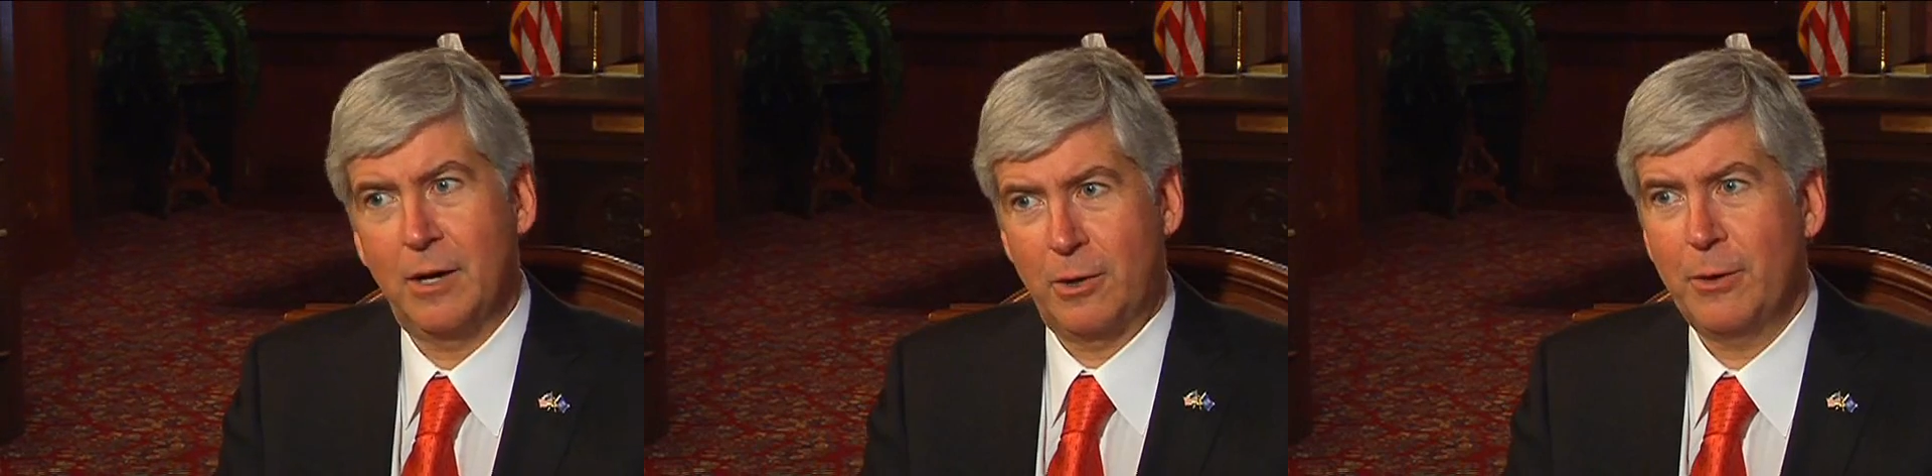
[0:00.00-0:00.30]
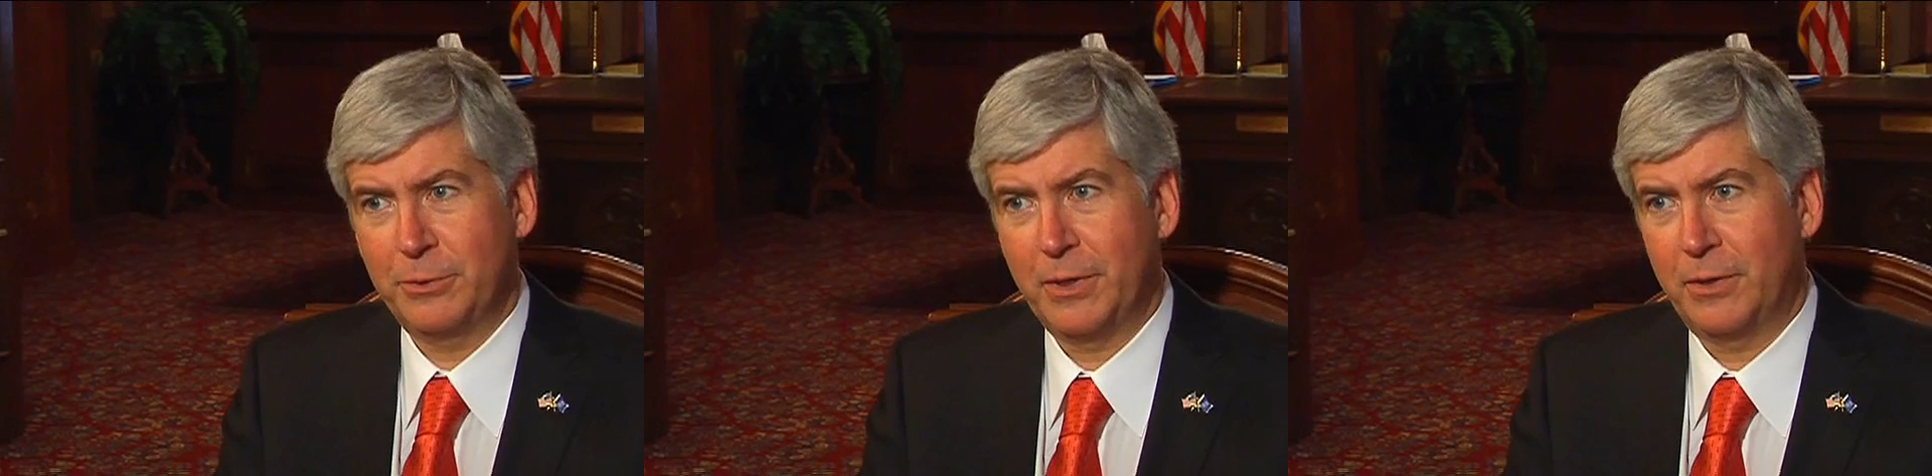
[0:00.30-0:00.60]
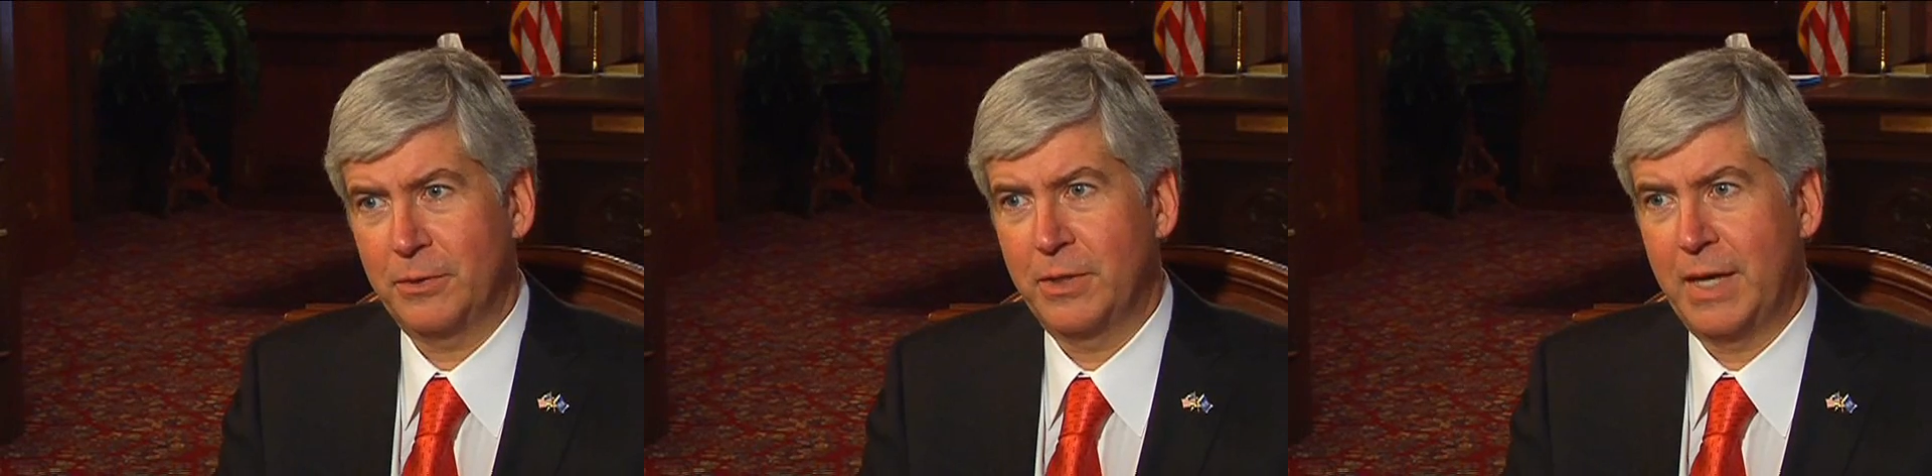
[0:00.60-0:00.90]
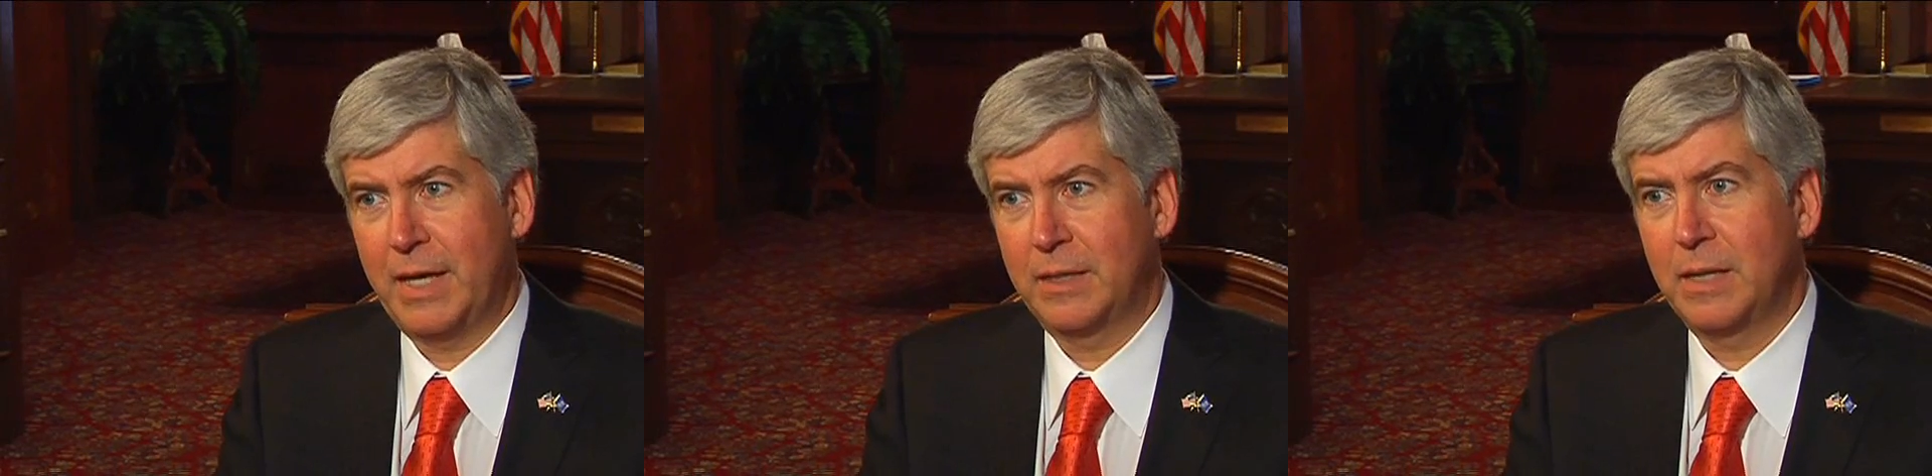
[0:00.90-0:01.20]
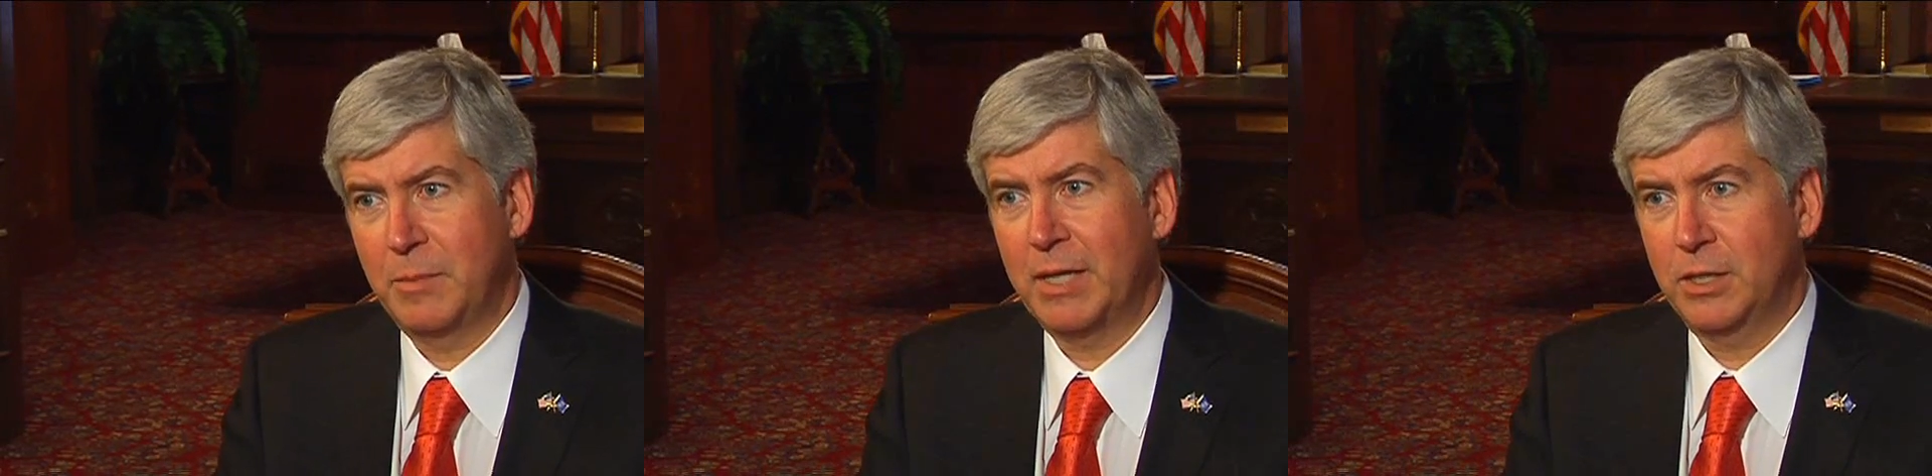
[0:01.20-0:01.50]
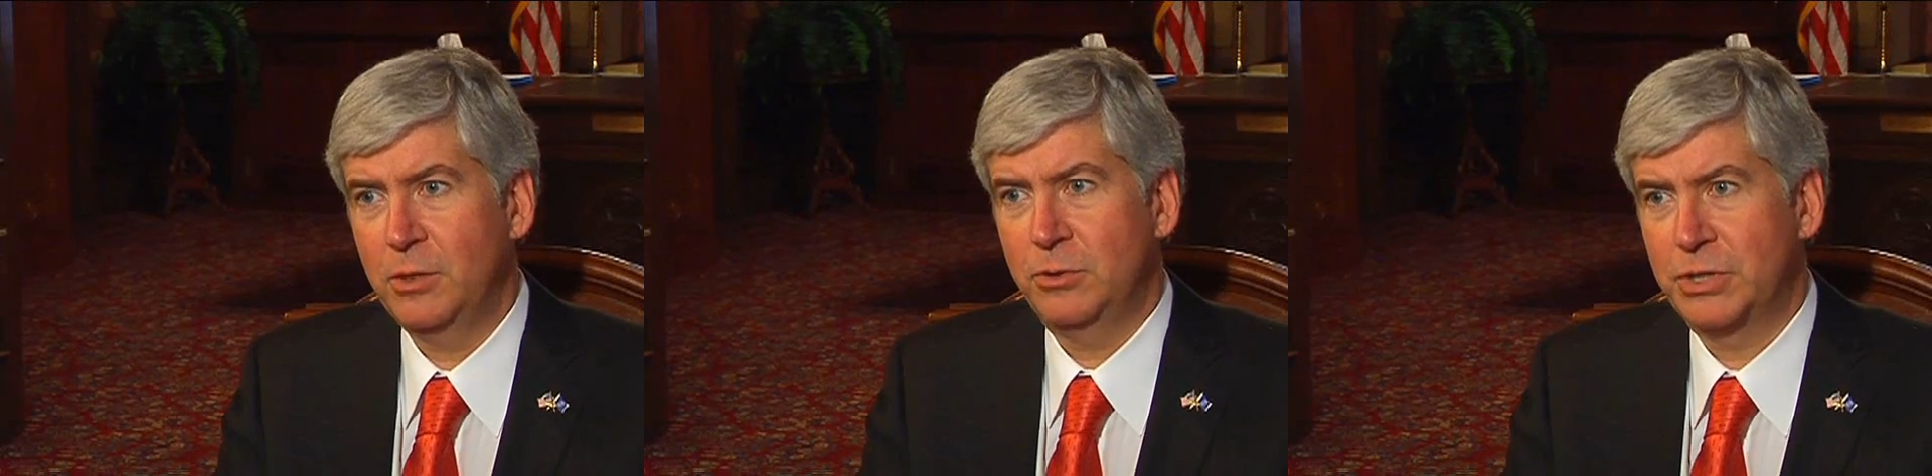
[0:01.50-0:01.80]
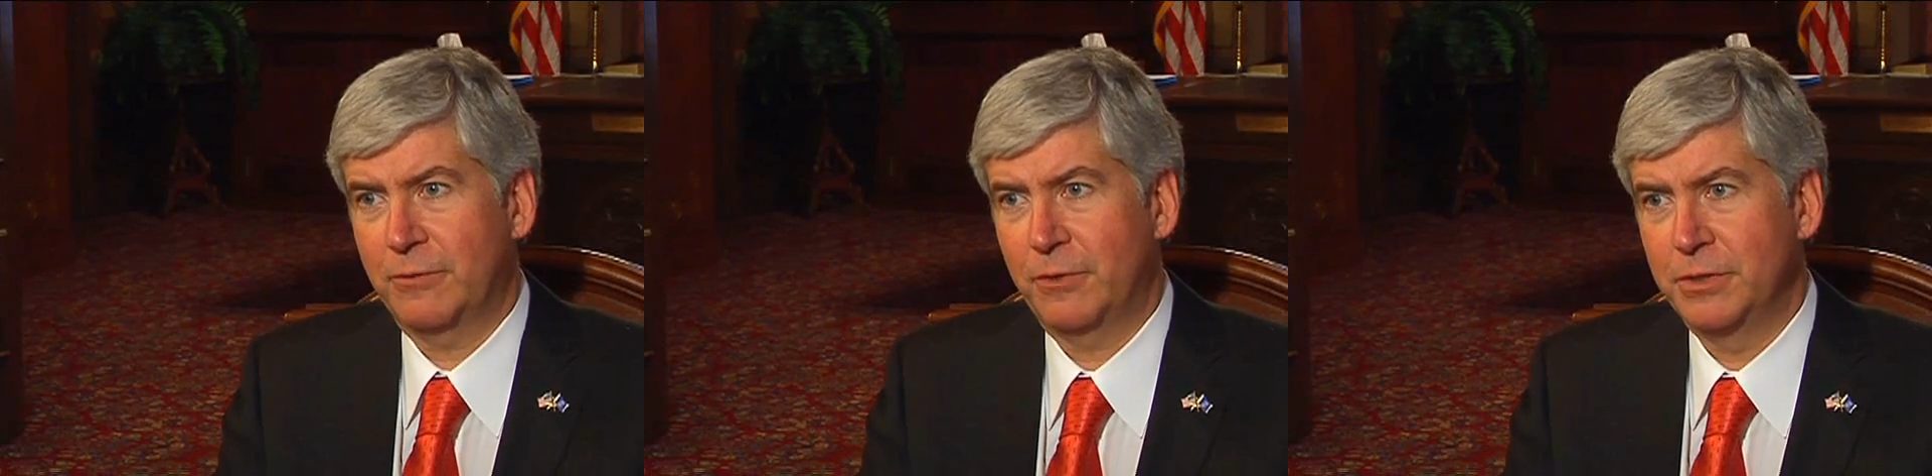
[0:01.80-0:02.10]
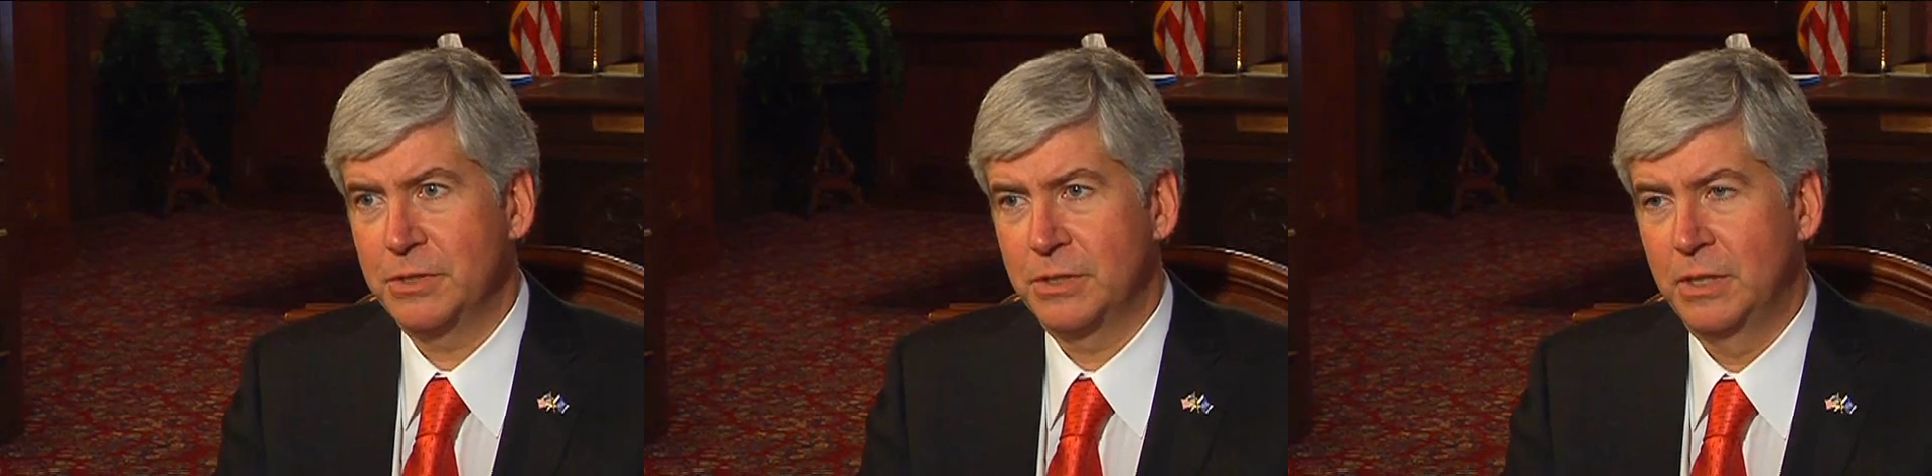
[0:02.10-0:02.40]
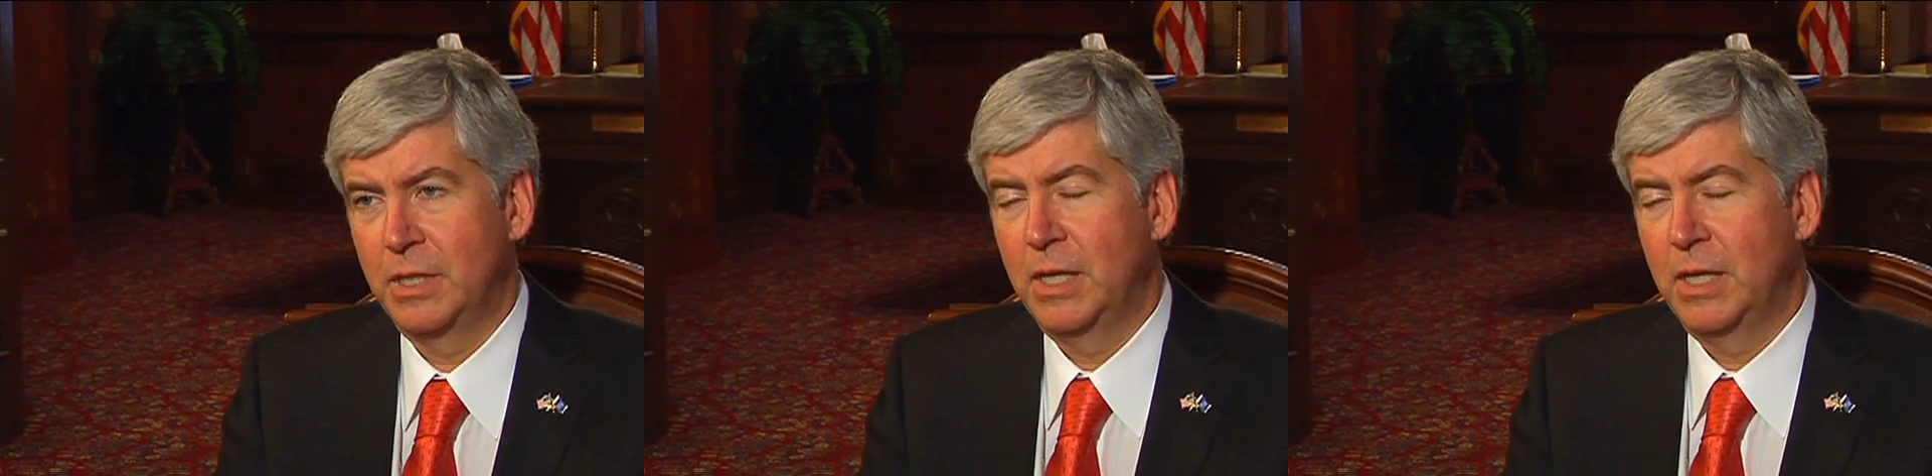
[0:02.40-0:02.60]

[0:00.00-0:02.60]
are out there that can make a huge difference?